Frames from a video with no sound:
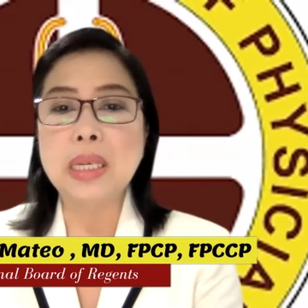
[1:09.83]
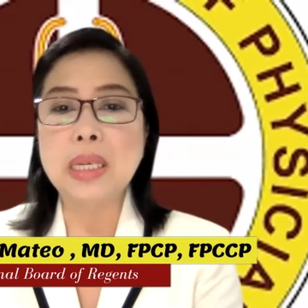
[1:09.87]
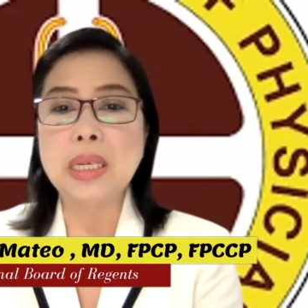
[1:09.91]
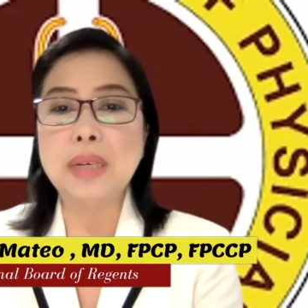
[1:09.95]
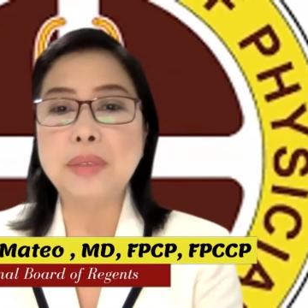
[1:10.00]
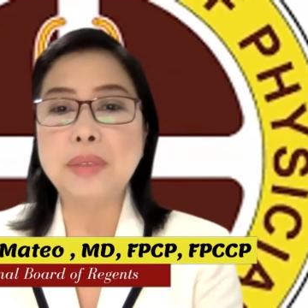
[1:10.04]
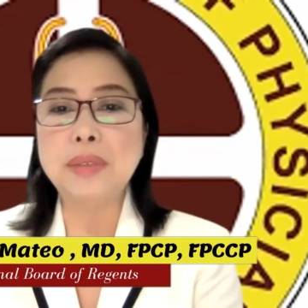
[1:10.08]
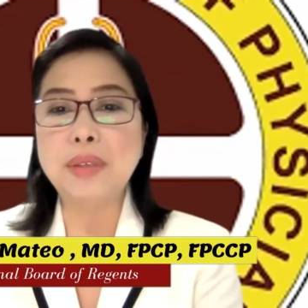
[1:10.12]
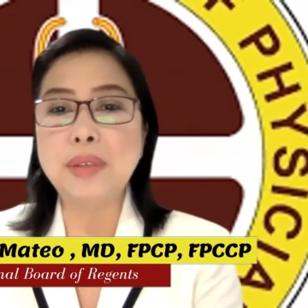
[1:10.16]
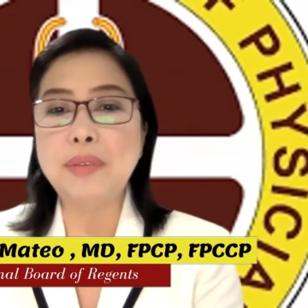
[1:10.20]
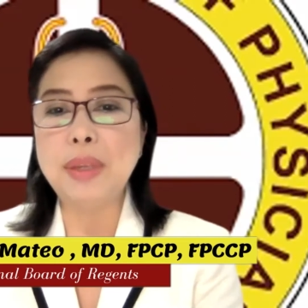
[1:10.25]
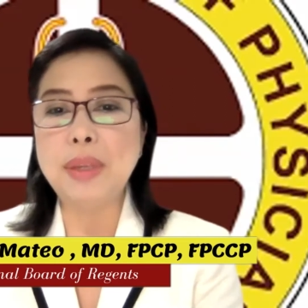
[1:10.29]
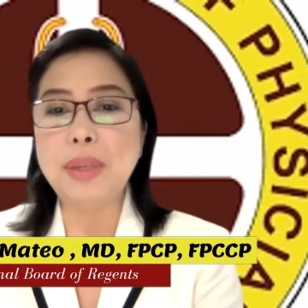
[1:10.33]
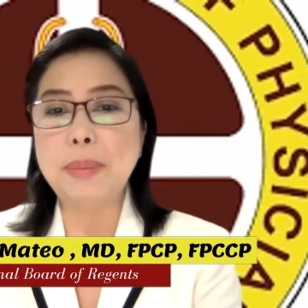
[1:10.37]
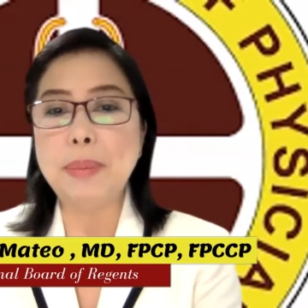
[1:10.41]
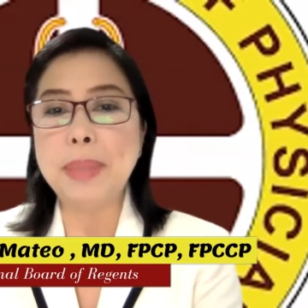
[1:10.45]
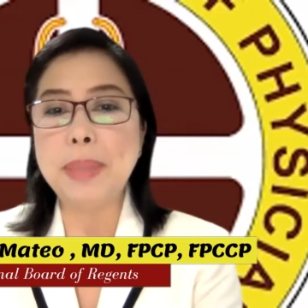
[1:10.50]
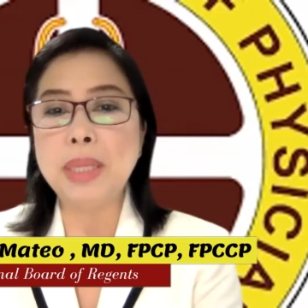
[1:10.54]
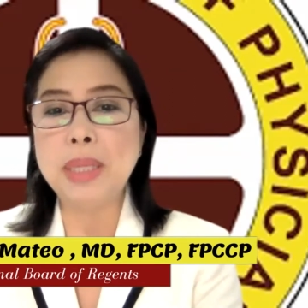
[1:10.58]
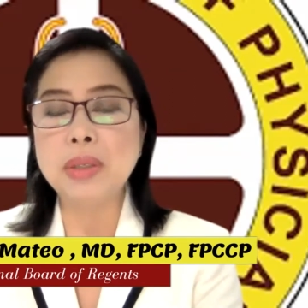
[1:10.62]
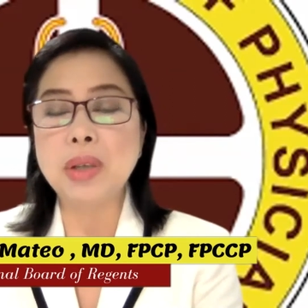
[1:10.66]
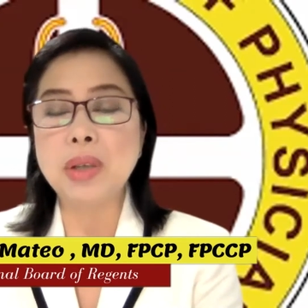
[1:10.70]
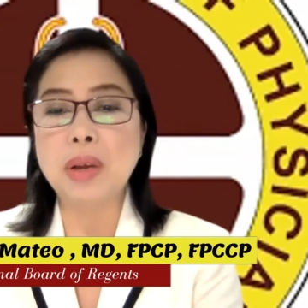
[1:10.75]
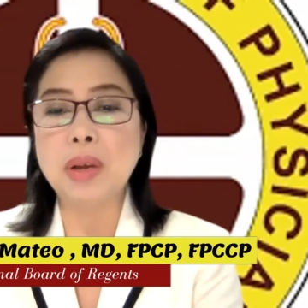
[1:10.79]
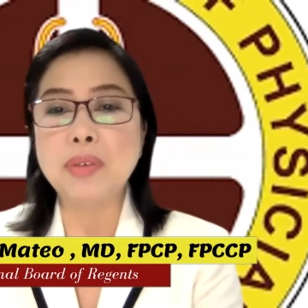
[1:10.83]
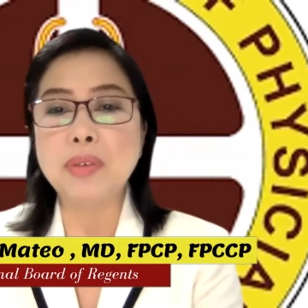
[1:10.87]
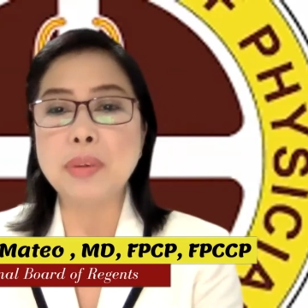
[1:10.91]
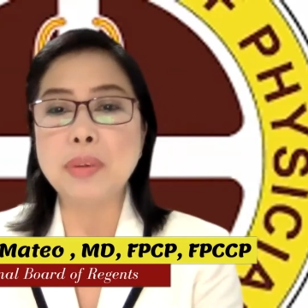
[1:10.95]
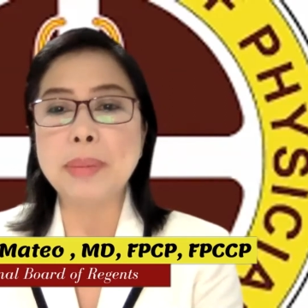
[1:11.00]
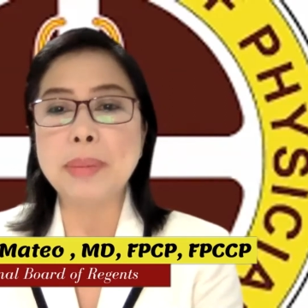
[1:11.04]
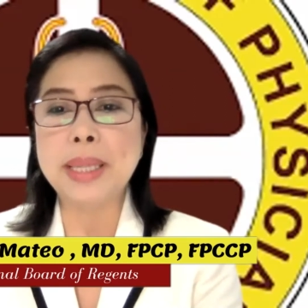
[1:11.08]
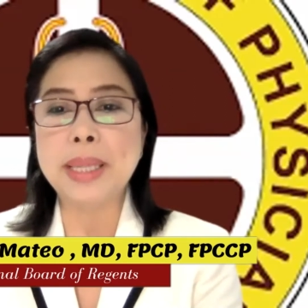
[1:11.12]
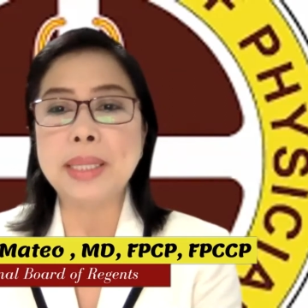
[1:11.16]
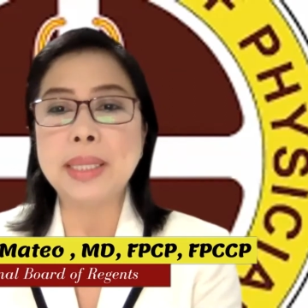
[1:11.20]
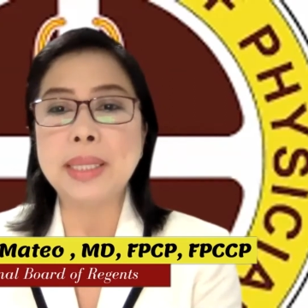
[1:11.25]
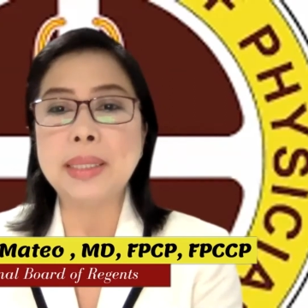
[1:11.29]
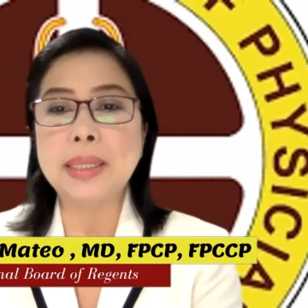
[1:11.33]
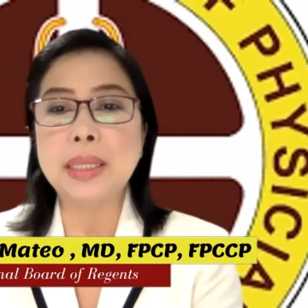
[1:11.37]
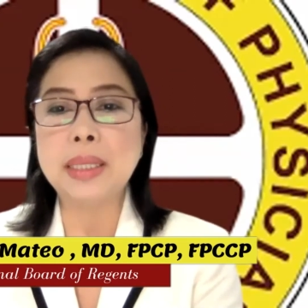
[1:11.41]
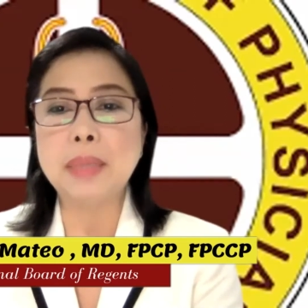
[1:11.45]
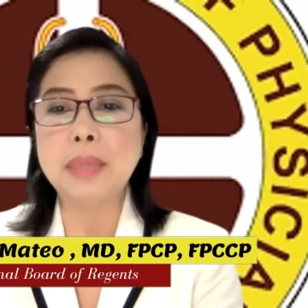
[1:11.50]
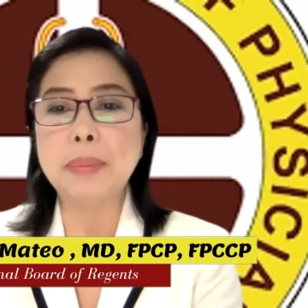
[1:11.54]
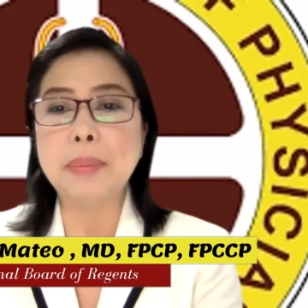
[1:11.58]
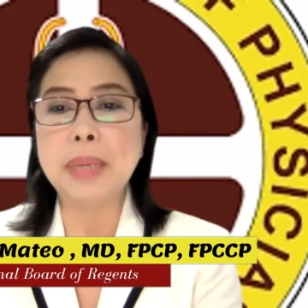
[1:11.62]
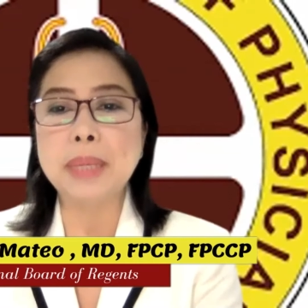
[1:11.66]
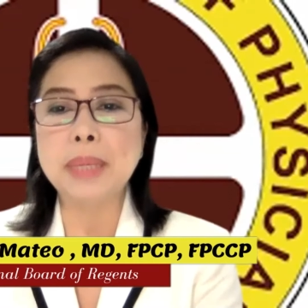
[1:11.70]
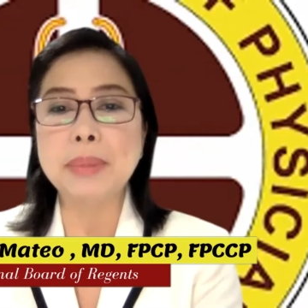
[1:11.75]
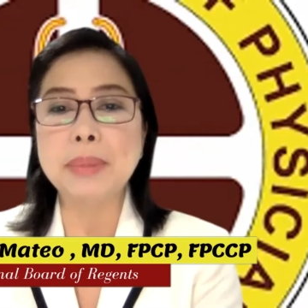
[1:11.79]
of the Filipino government, the
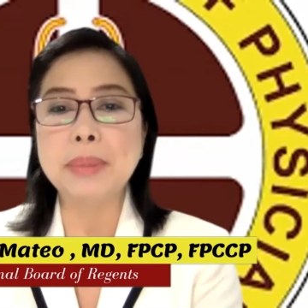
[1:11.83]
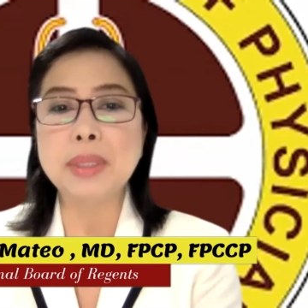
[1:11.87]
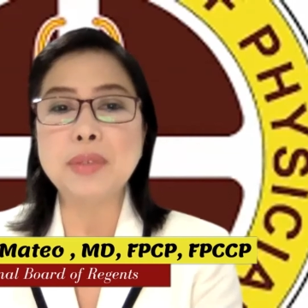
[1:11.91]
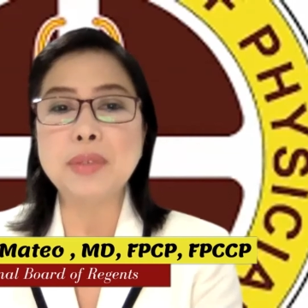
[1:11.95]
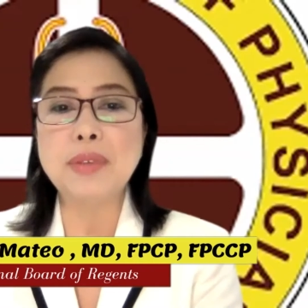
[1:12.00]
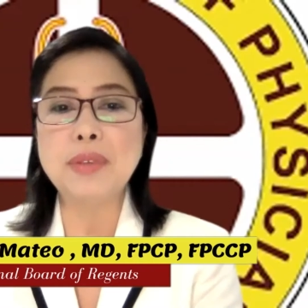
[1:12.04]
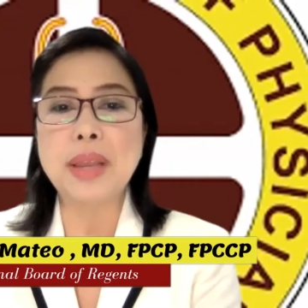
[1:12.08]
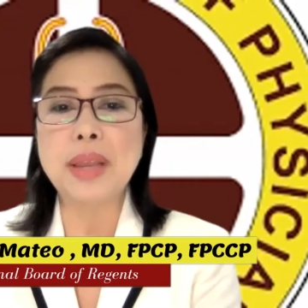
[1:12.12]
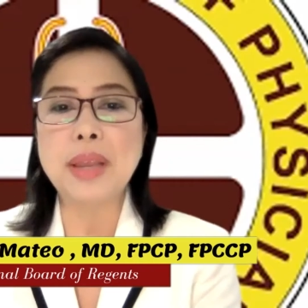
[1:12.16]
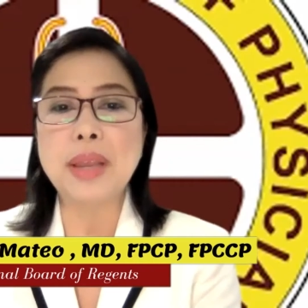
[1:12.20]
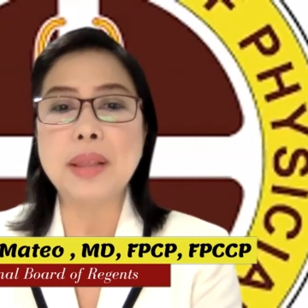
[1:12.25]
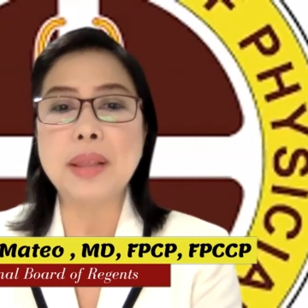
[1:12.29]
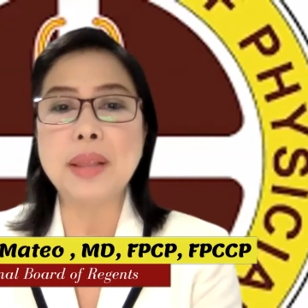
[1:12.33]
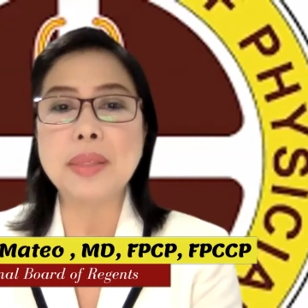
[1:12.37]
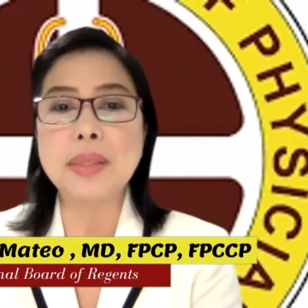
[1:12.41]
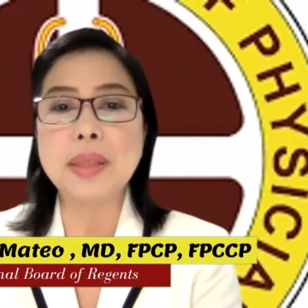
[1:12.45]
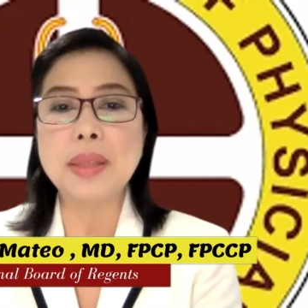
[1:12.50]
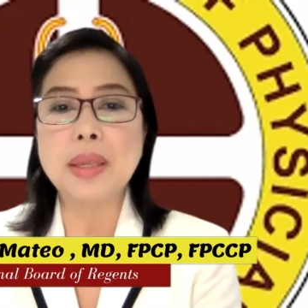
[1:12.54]
Department of Health,